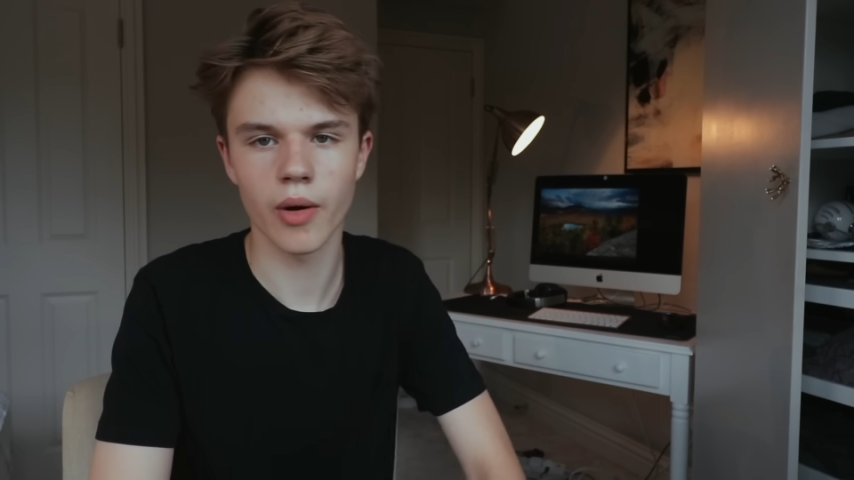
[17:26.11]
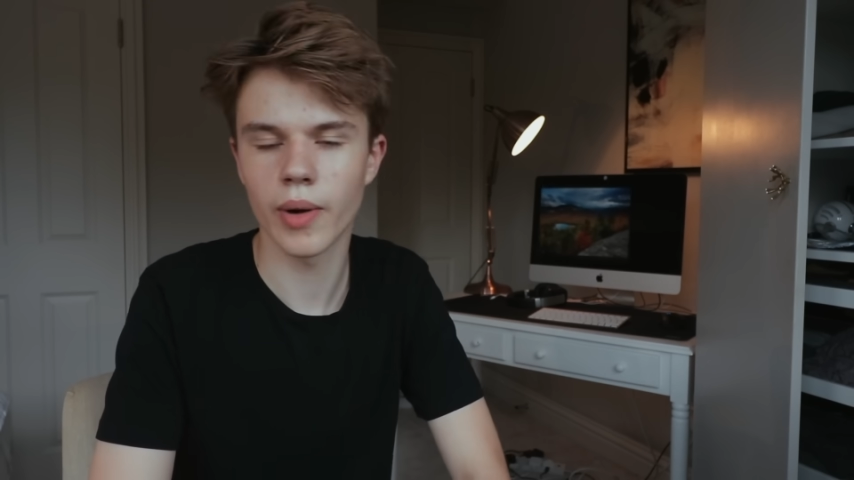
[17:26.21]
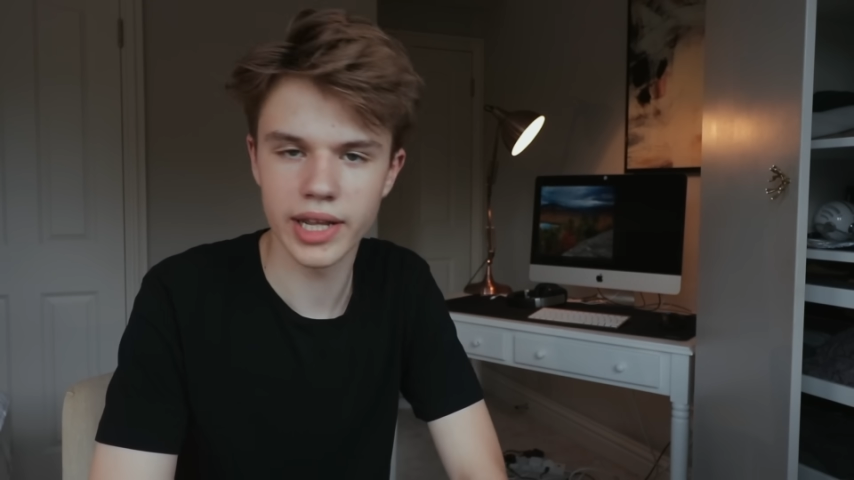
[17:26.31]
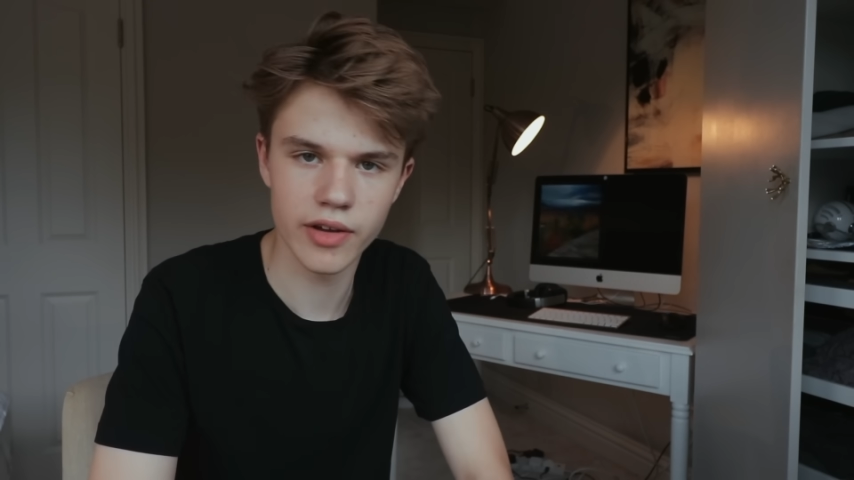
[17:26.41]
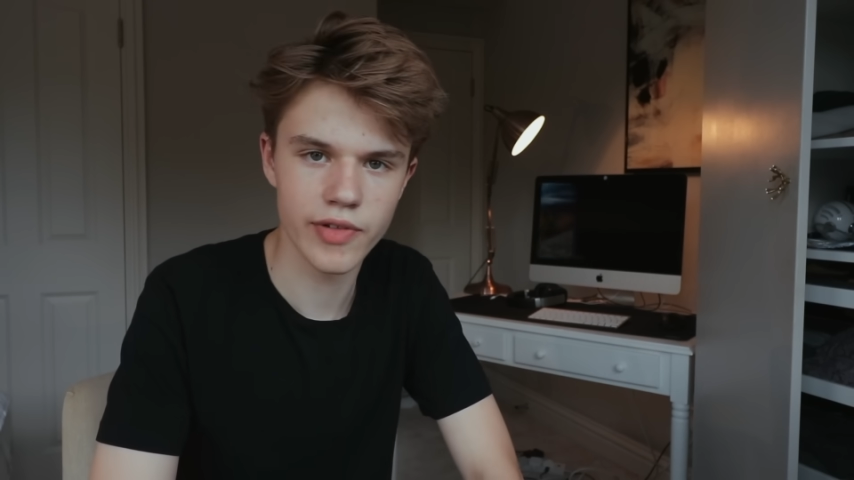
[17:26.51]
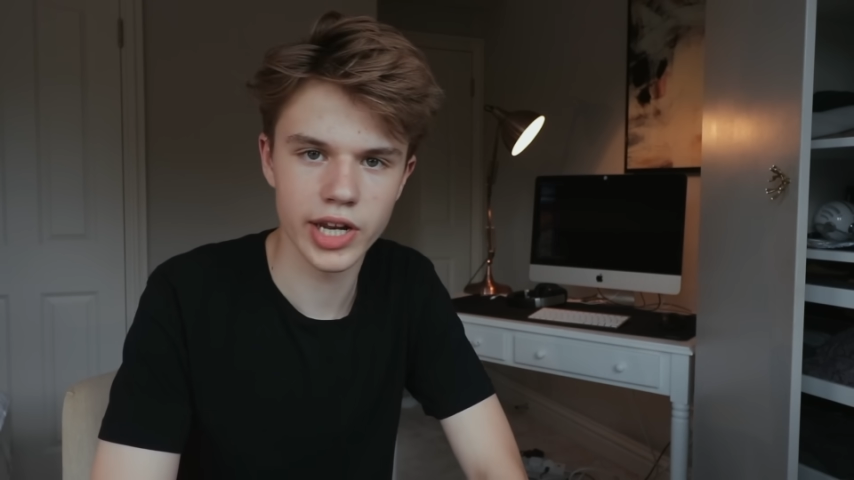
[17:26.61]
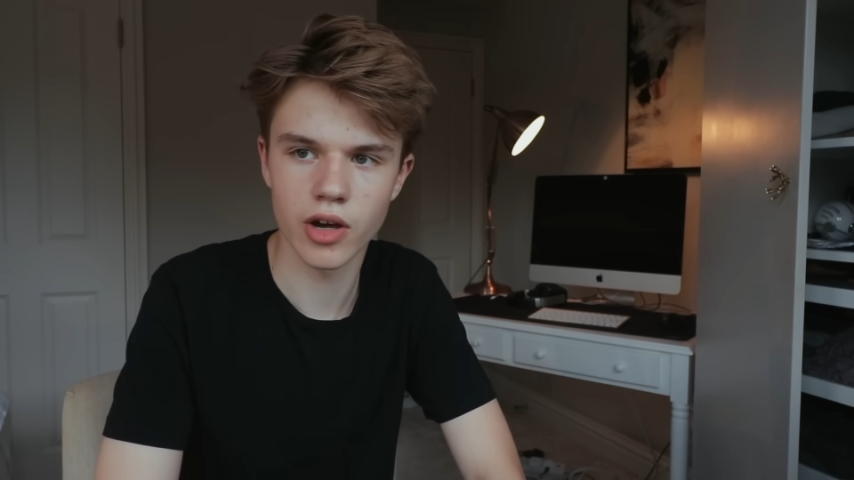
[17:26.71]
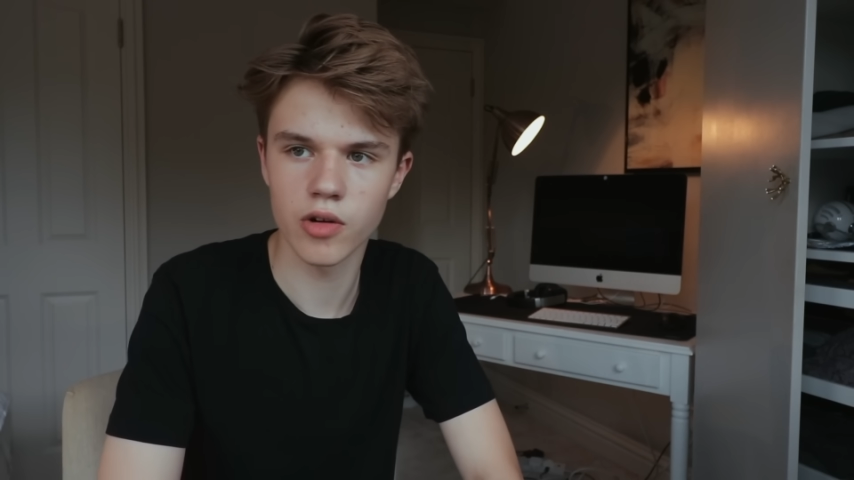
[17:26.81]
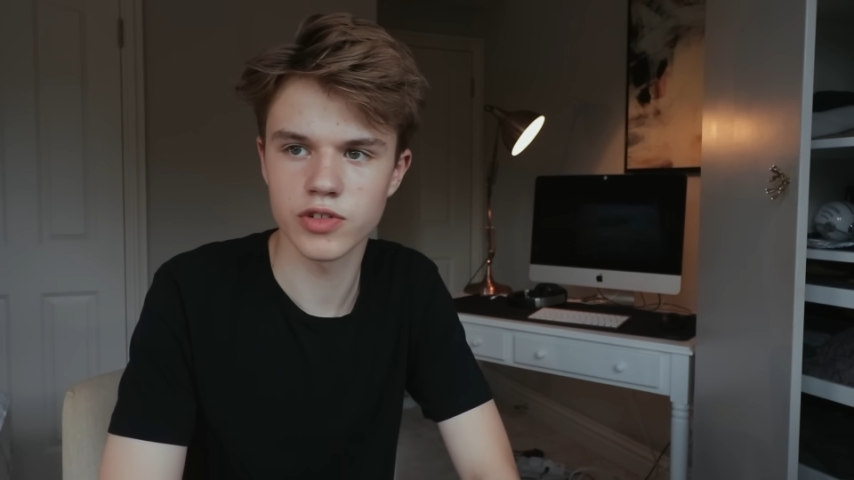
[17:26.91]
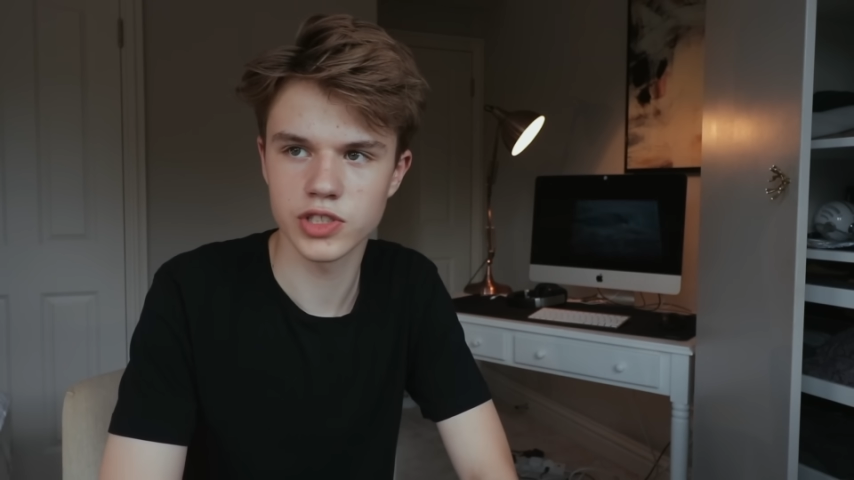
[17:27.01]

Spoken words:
I'll edit a video for